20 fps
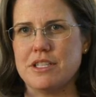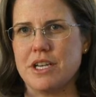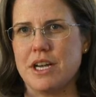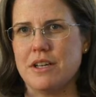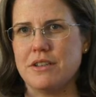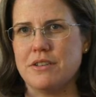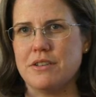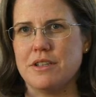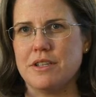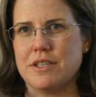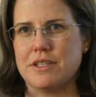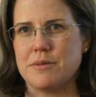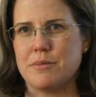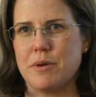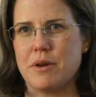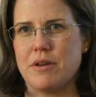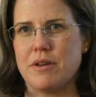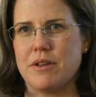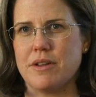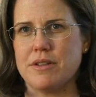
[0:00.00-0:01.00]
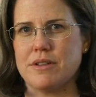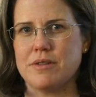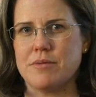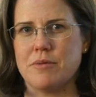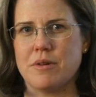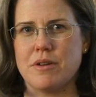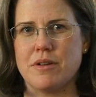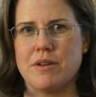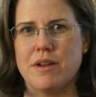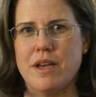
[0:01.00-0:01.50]
childhood experience
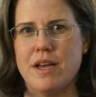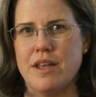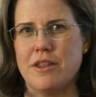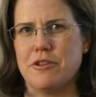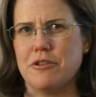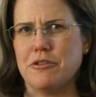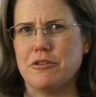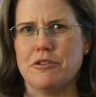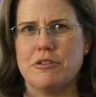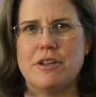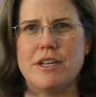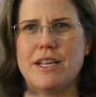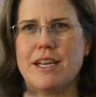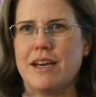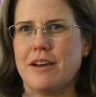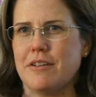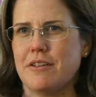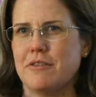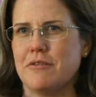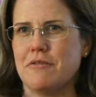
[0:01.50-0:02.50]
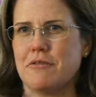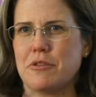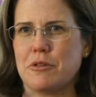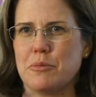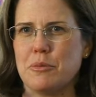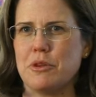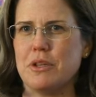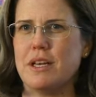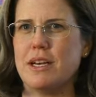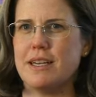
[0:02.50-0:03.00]
where they're learning how to
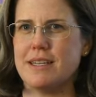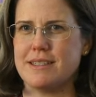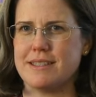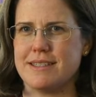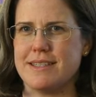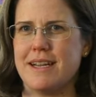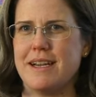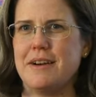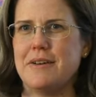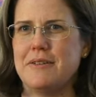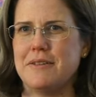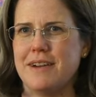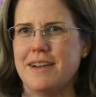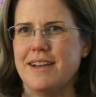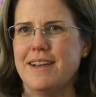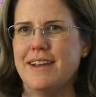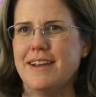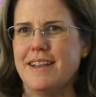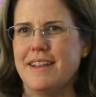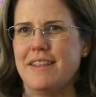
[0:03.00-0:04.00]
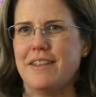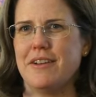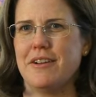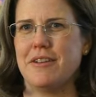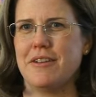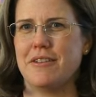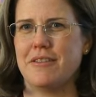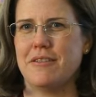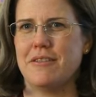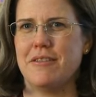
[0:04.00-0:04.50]
verbalize now
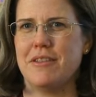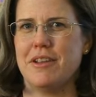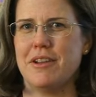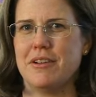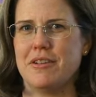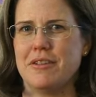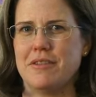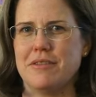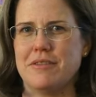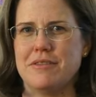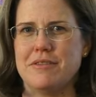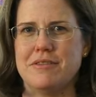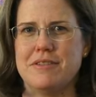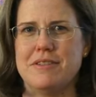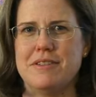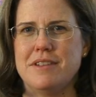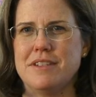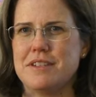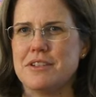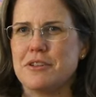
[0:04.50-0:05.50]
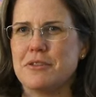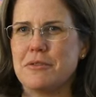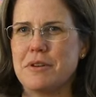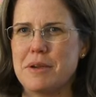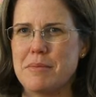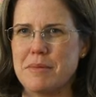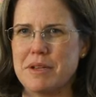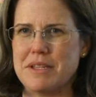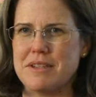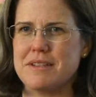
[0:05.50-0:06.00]
their, their
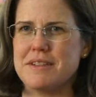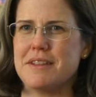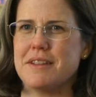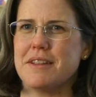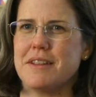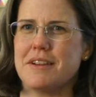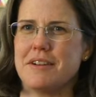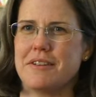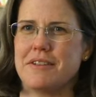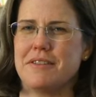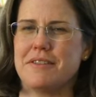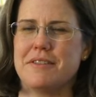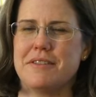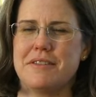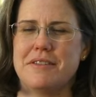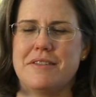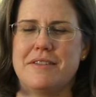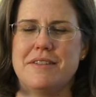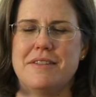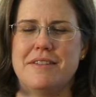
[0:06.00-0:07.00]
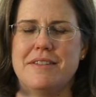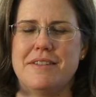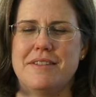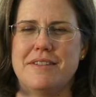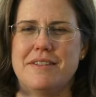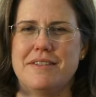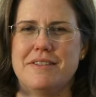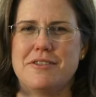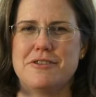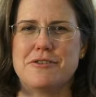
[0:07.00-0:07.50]
disagreements and they're uh,
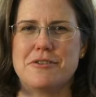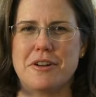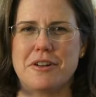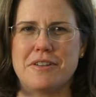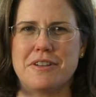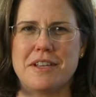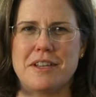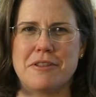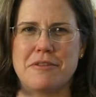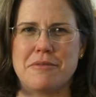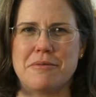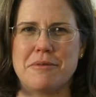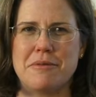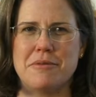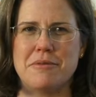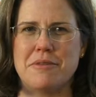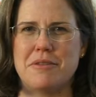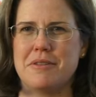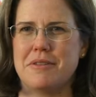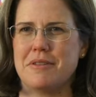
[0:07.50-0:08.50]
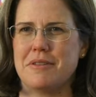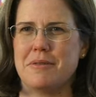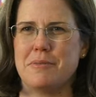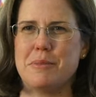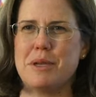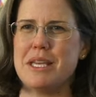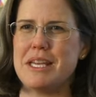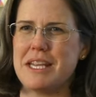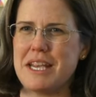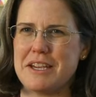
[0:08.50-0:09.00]
struggling through the, the
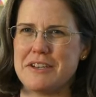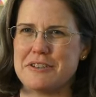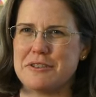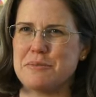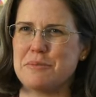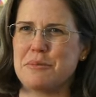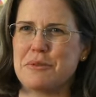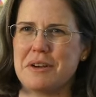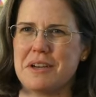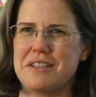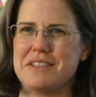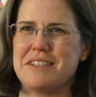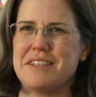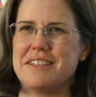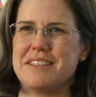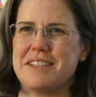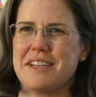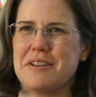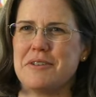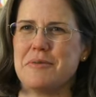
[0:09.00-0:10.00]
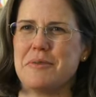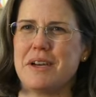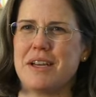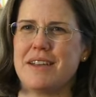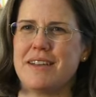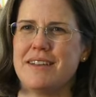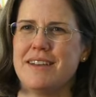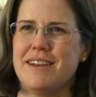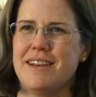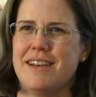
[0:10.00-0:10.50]
mediation process. How do
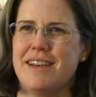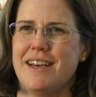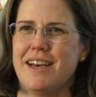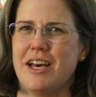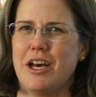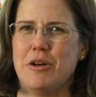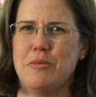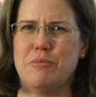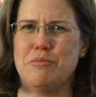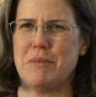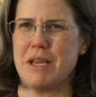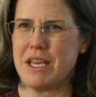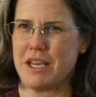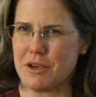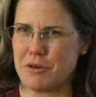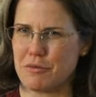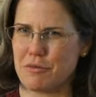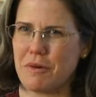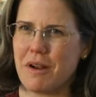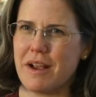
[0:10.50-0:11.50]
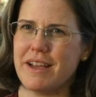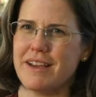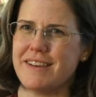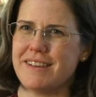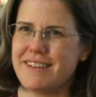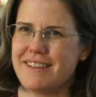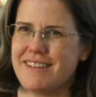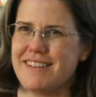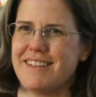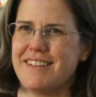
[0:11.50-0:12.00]
I help make it
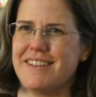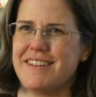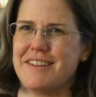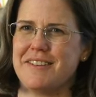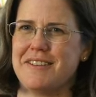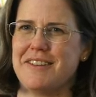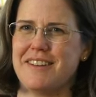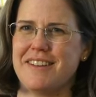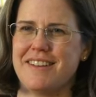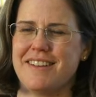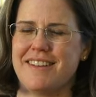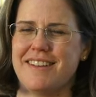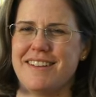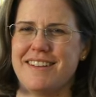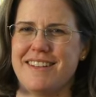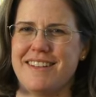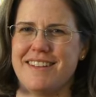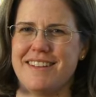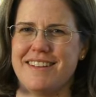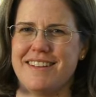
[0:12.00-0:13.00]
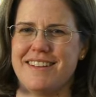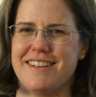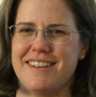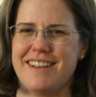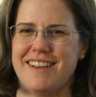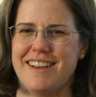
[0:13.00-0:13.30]
right? You know, the, the